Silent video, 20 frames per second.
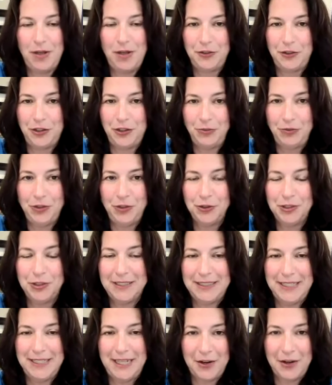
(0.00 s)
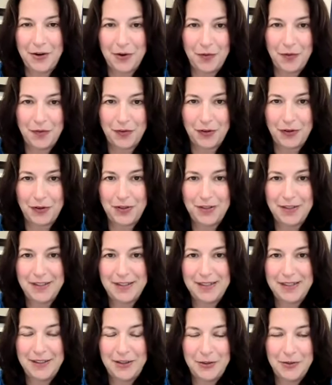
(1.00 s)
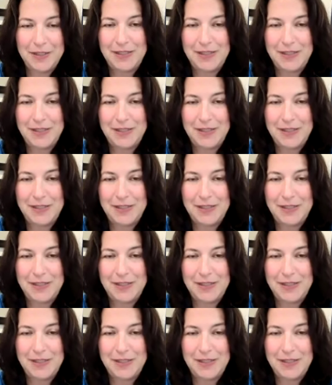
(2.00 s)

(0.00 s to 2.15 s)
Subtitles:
want Junior to take over. They're